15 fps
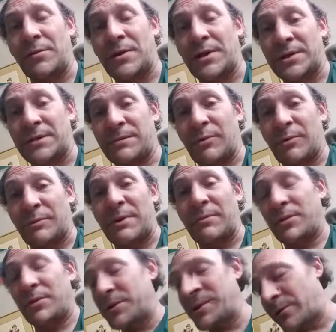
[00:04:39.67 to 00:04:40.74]
Because what
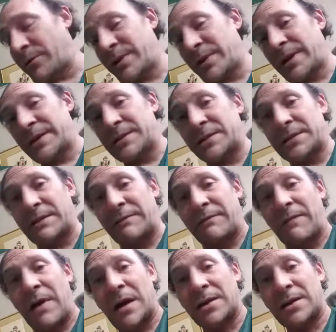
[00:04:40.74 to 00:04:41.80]
people don't realize is that
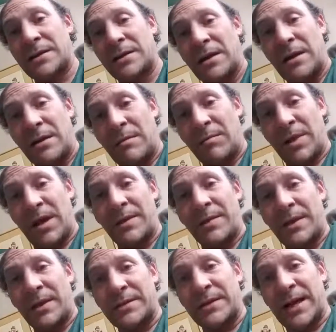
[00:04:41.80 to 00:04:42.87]
Fox bought
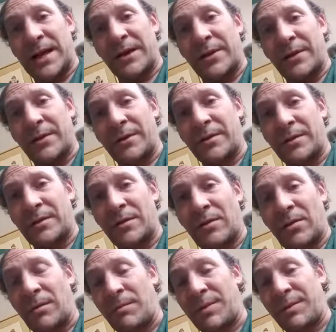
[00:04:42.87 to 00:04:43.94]
the entire
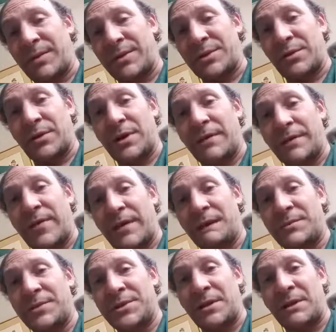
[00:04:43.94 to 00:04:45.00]
or the majority of the
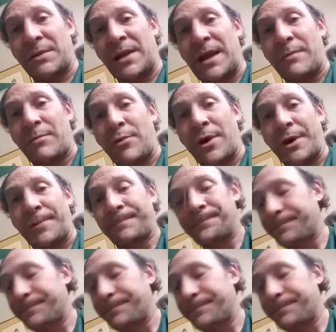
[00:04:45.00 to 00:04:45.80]
MGM library.